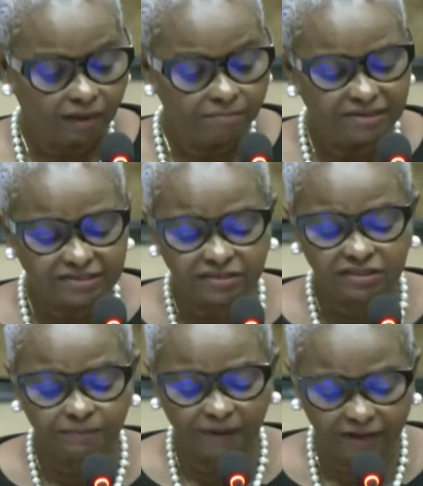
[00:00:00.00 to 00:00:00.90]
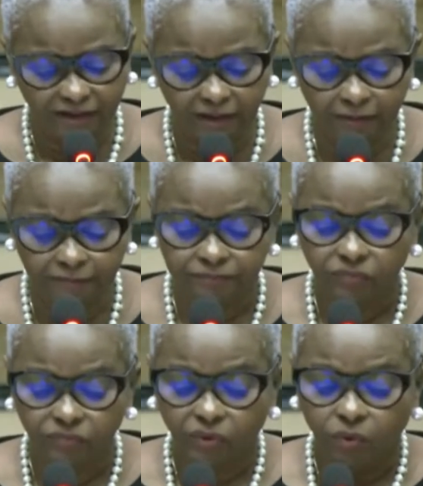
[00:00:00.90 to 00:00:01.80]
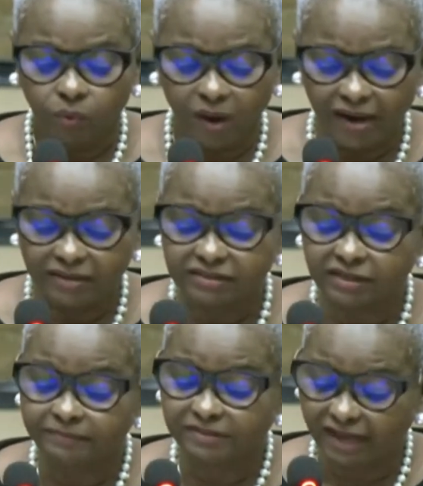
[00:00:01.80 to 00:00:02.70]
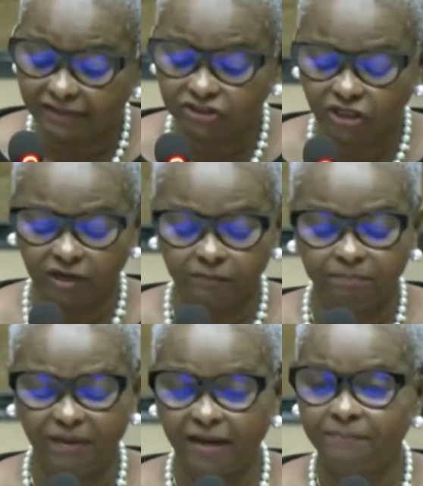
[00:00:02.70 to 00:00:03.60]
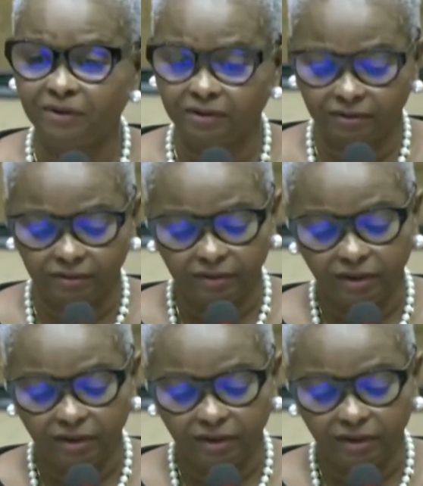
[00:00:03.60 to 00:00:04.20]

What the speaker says: Mr. Speaker, while substantial on paper,